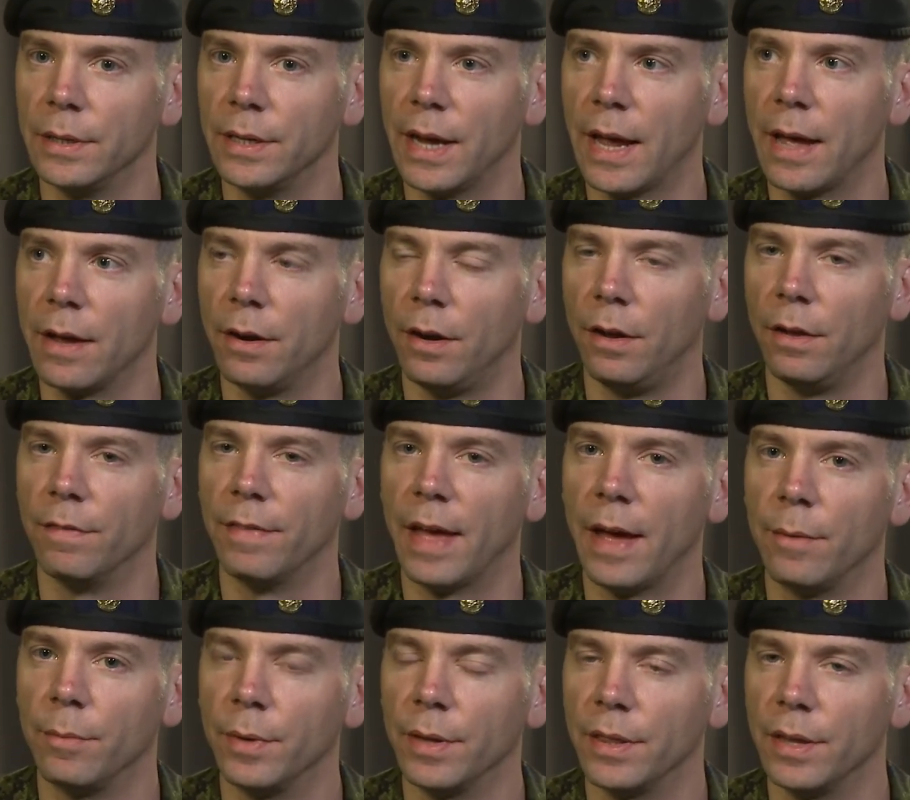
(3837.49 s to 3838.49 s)
had all of
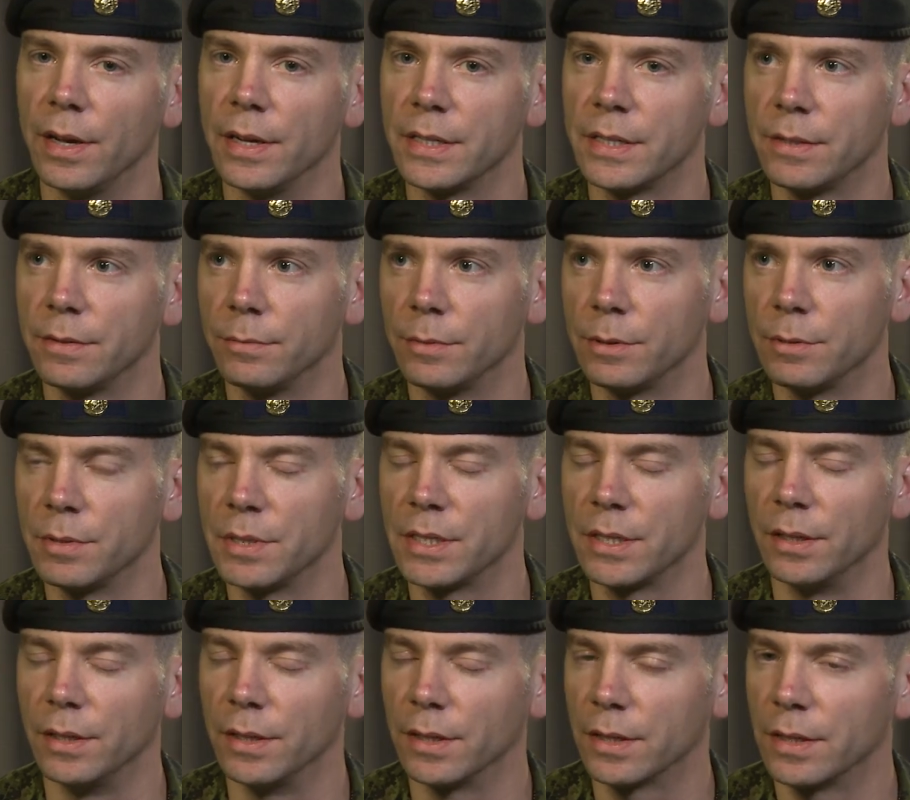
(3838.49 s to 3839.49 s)
that with us, which was
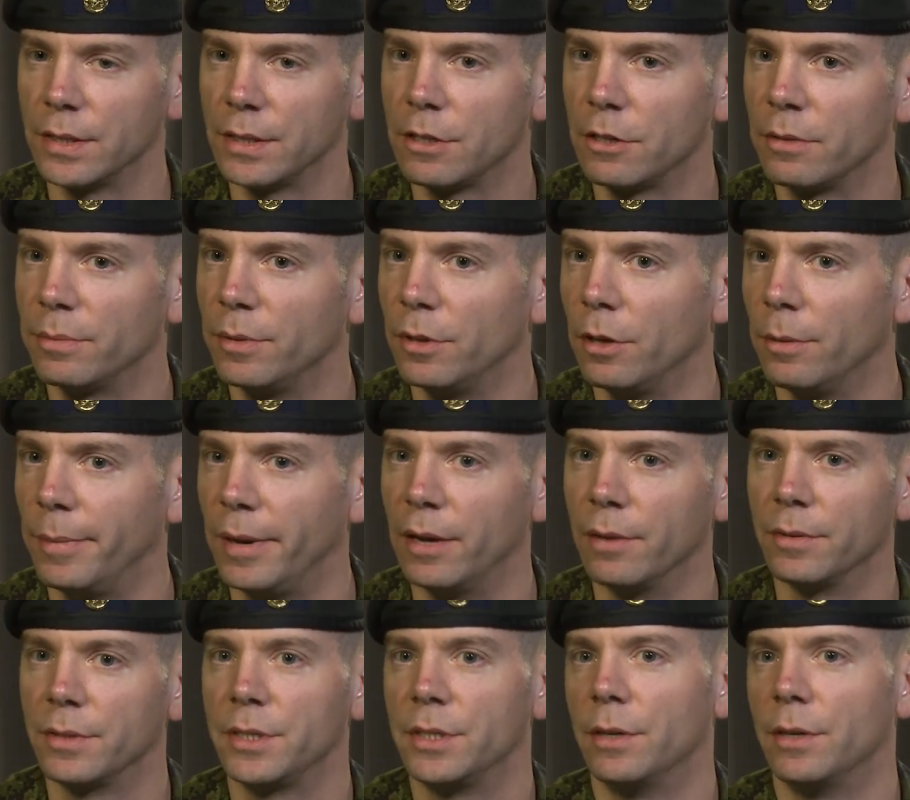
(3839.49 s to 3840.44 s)
still a considerable amount.